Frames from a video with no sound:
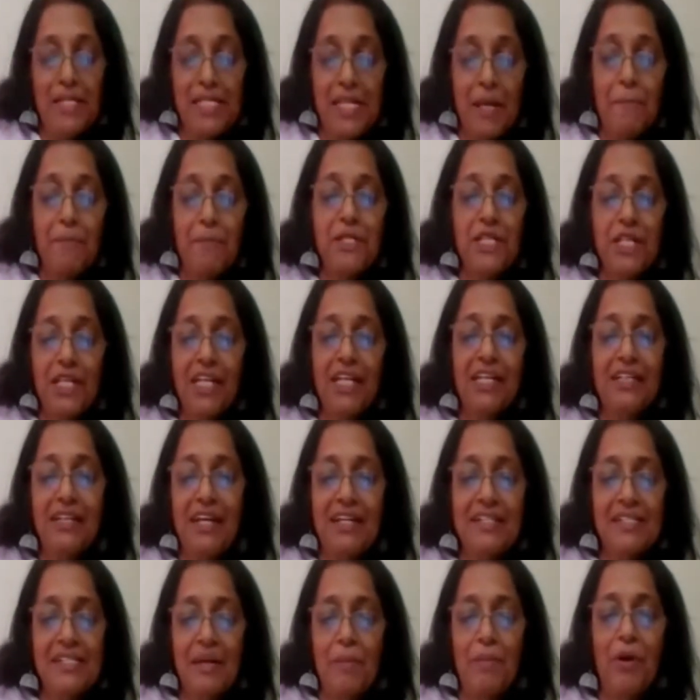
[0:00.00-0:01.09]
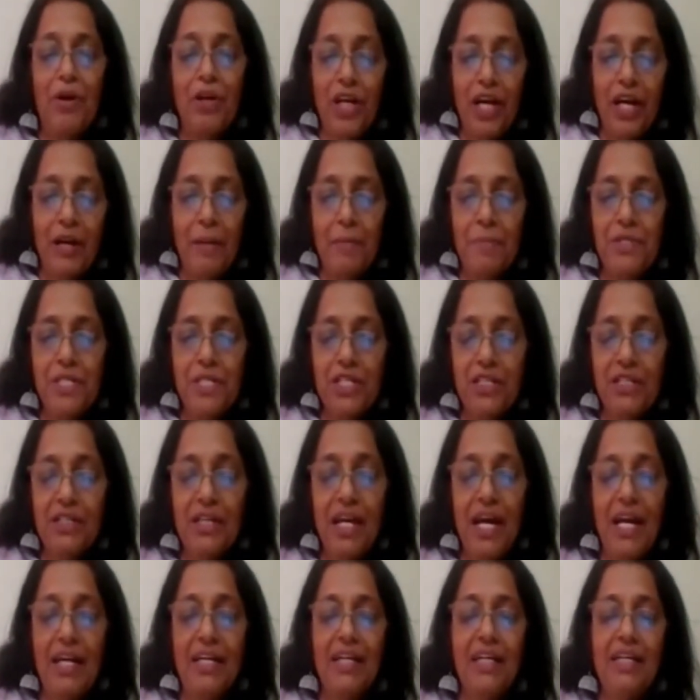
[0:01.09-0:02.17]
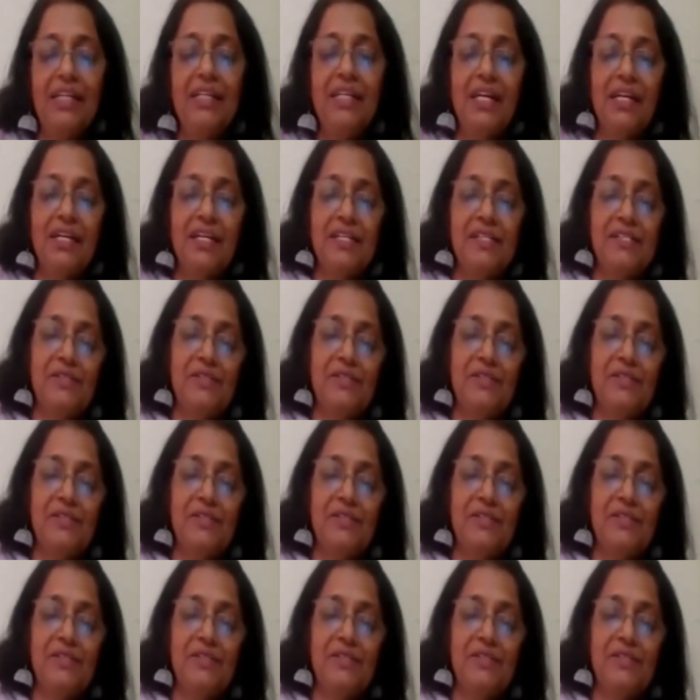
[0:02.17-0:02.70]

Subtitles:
perception index about corruption, and India